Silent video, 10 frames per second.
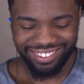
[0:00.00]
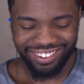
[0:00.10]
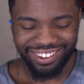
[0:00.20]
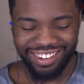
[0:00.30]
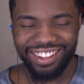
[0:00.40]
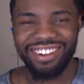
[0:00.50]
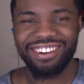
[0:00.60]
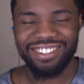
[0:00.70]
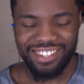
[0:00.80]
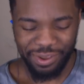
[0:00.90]
oh, they got all
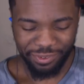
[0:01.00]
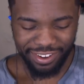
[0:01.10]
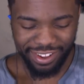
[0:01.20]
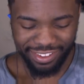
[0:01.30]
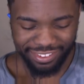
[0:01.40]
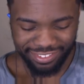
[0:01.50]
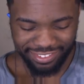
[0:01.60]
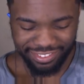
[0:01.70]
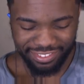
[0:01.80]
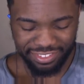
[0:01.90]
the samurai?
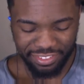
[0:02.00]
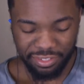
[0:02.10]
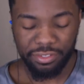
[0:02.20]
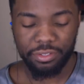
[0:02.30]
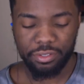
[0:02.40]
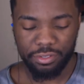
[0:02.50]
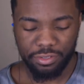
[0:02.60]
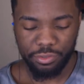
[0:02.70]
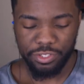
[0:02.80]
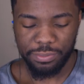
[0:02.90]

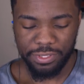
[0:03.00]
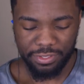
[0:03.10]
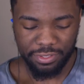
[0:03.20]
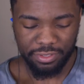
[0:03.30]
Swordsmen?